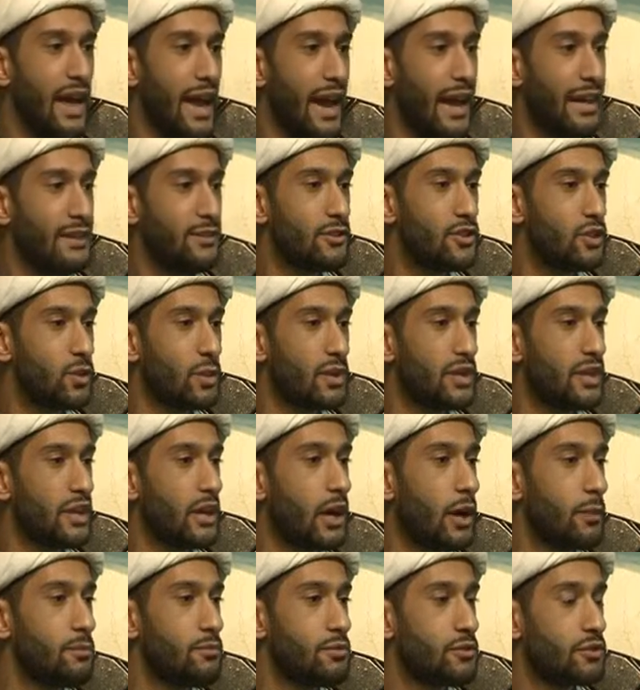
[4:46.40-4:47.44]
Hence, when it
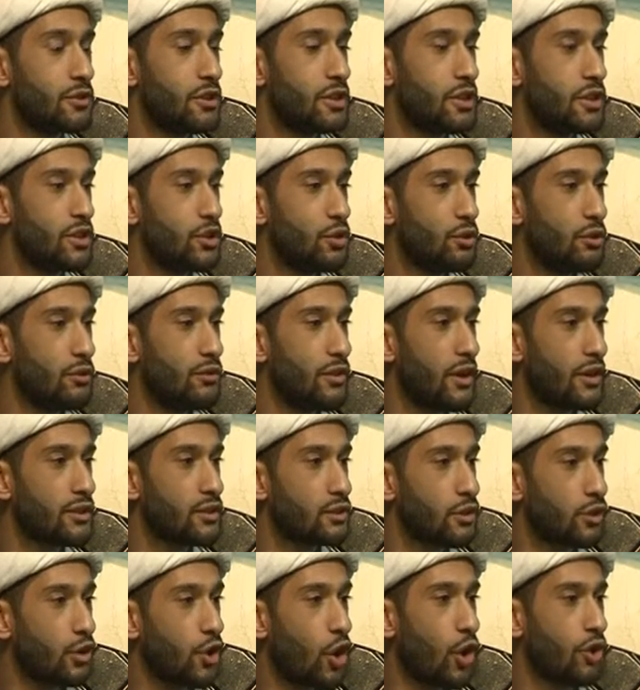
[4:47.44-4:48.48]
comes to this
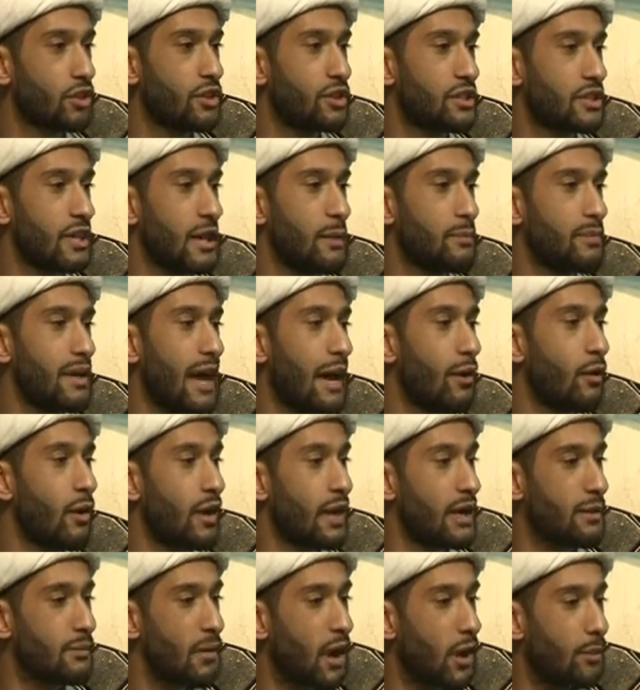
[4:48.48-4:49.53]
universal concept, our
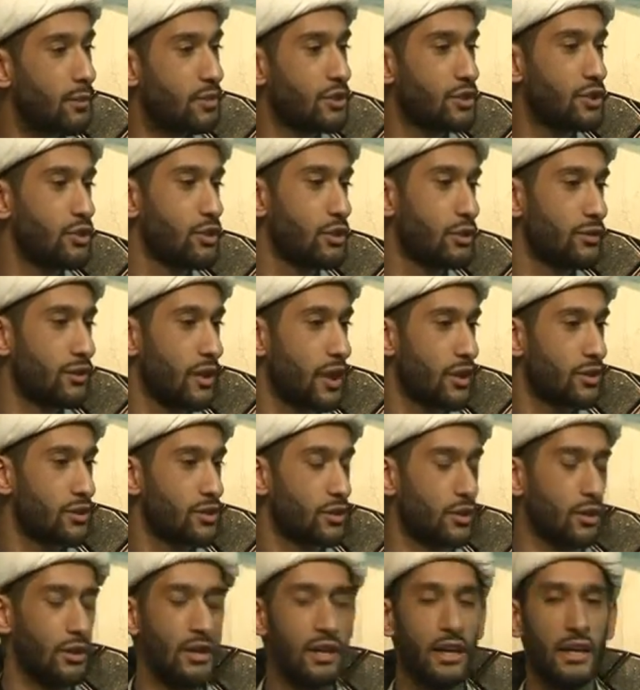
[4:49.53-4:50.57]
Imam is
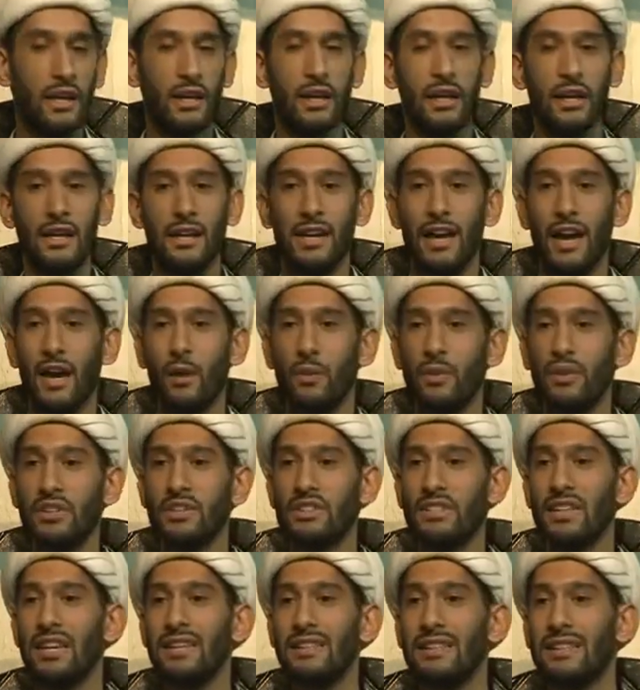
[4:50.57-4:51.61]
universal. And we
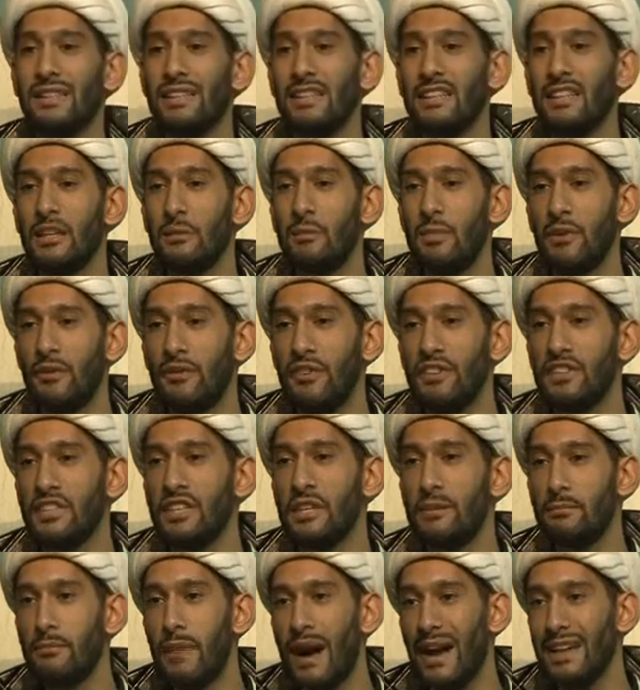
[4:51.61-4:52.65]
stated that the
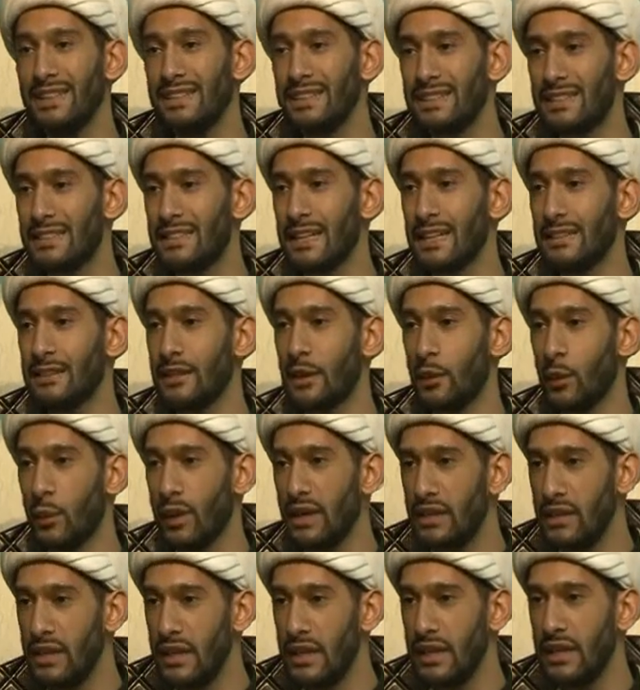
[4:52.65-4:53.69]
befitting mindset that
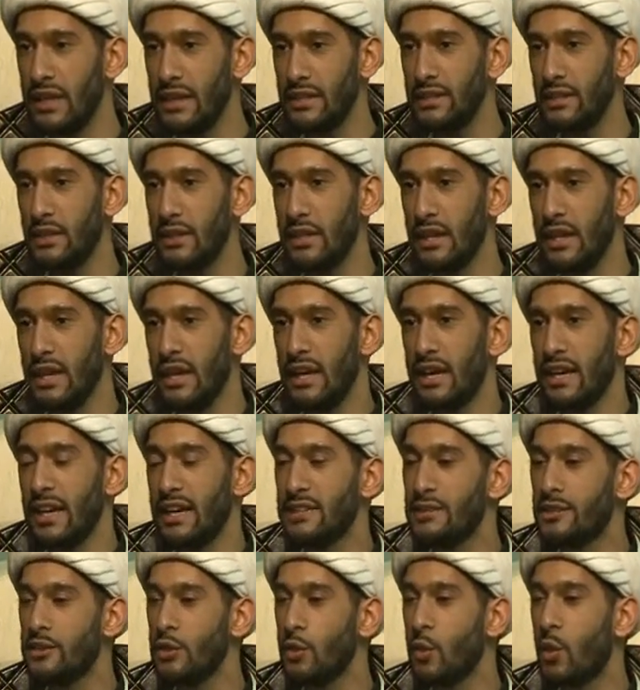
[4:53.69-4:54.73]
we need
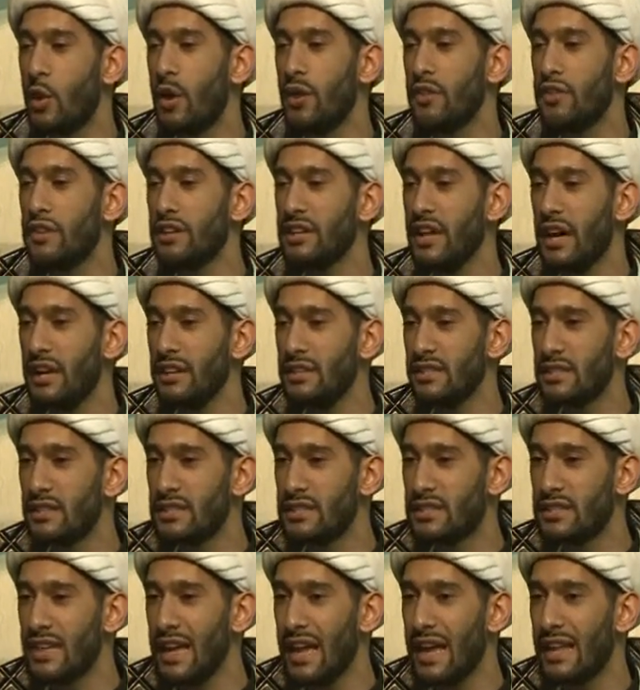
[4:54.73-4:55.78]
is the one that
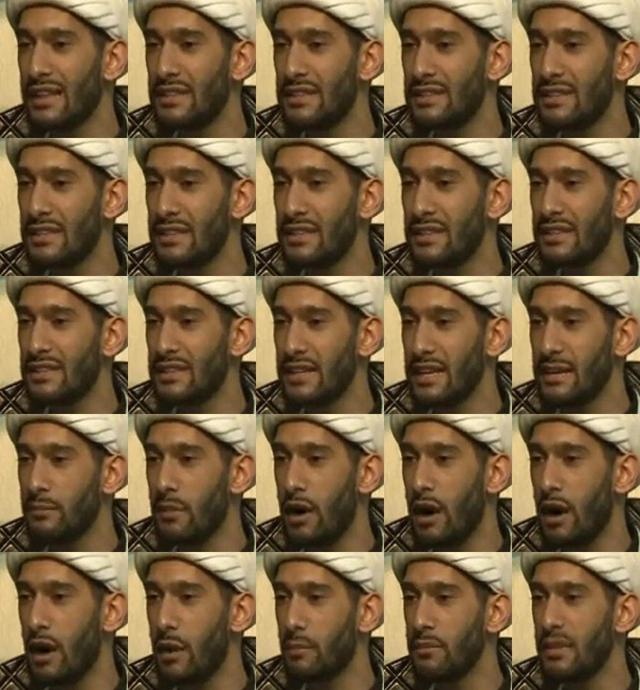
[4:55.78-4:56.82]
understands that this
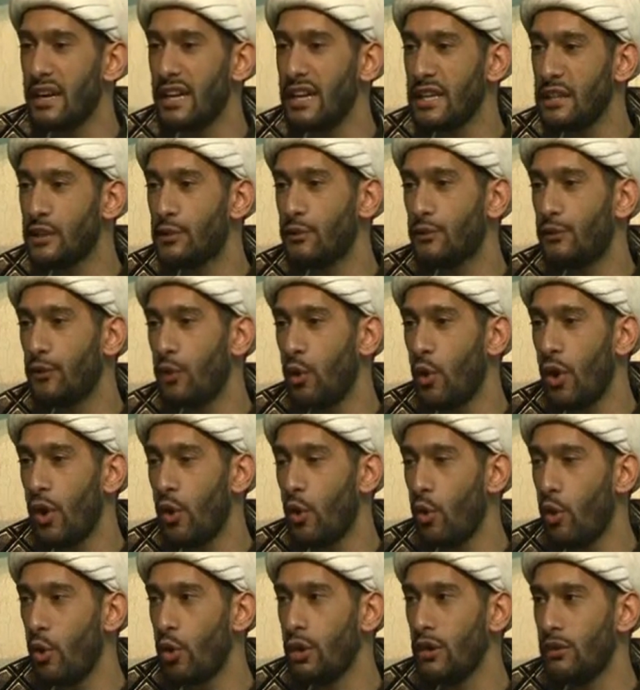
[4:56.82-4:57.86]
Imam is for
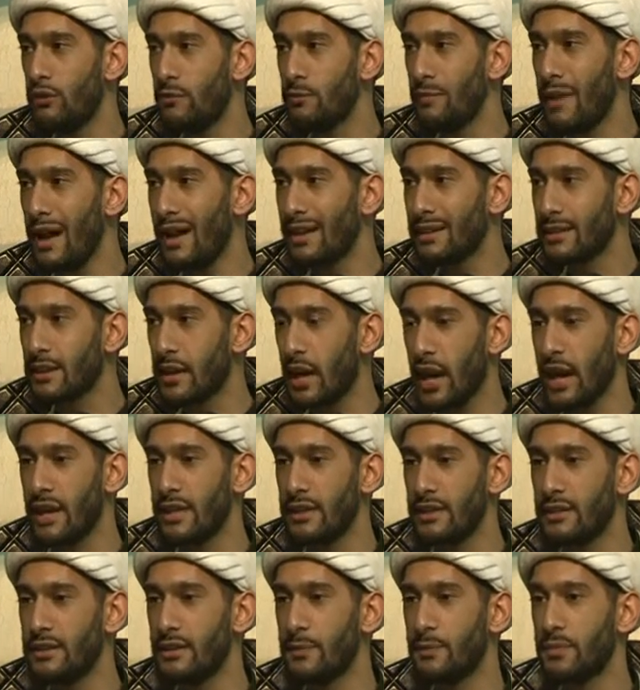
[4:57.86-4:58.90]
all of
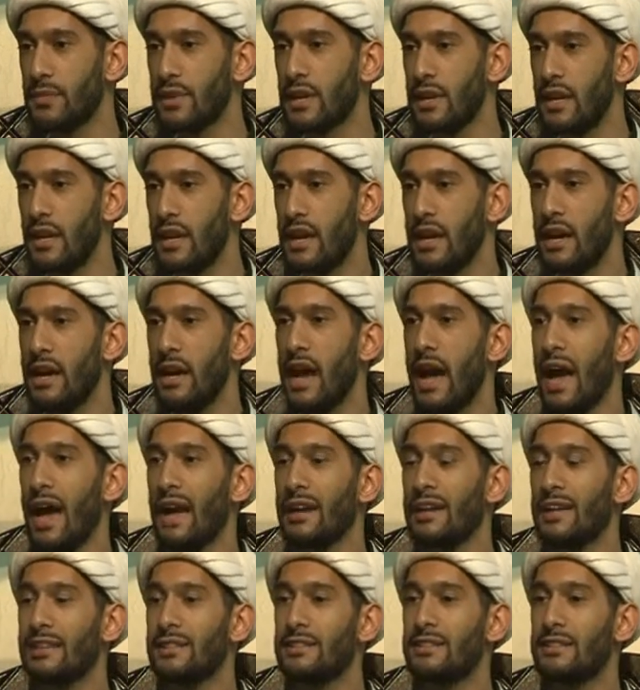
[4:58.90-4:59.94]
mankind.
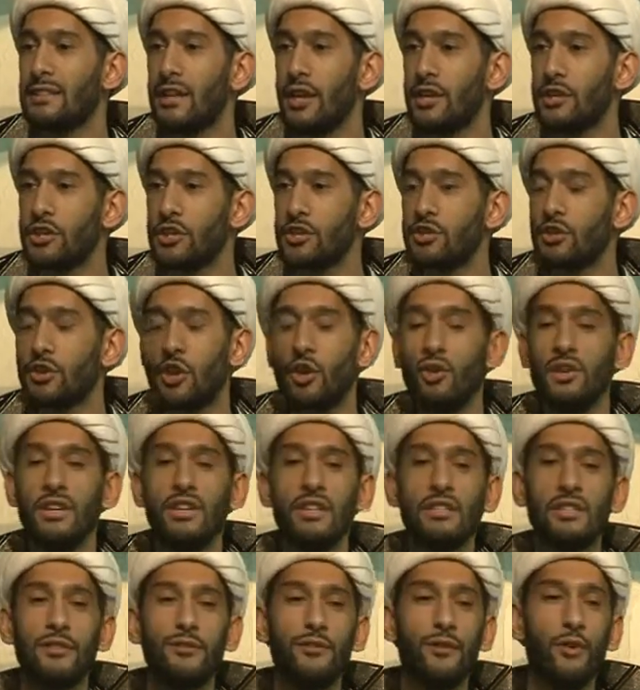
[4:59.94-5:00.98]
And as such, not
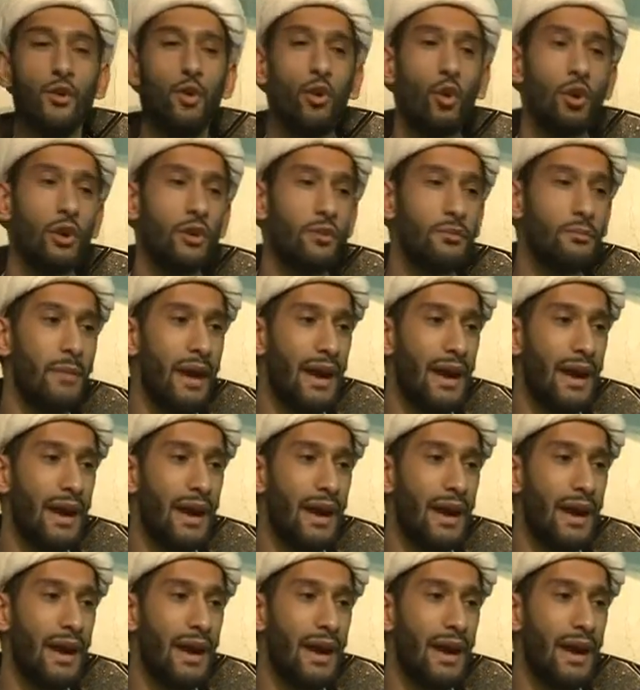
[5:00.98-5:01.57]
only is for all of